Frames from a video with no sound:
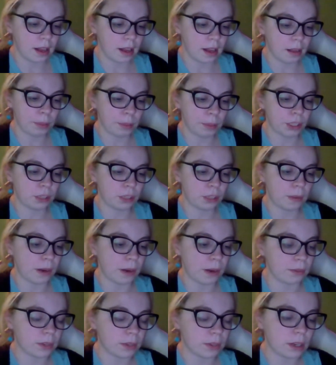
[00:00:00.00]
Plushie power.
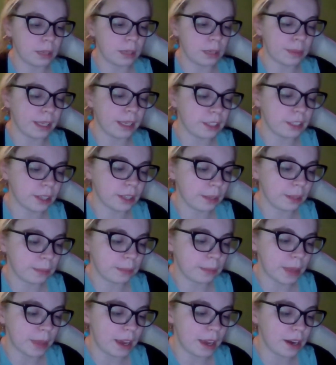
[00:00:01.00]
If there are any plush
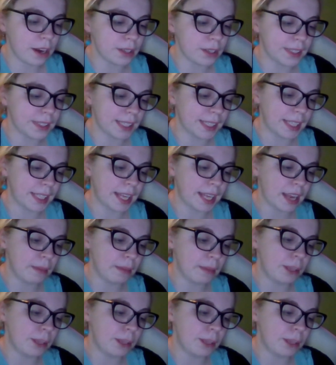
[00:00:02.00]
players in the game,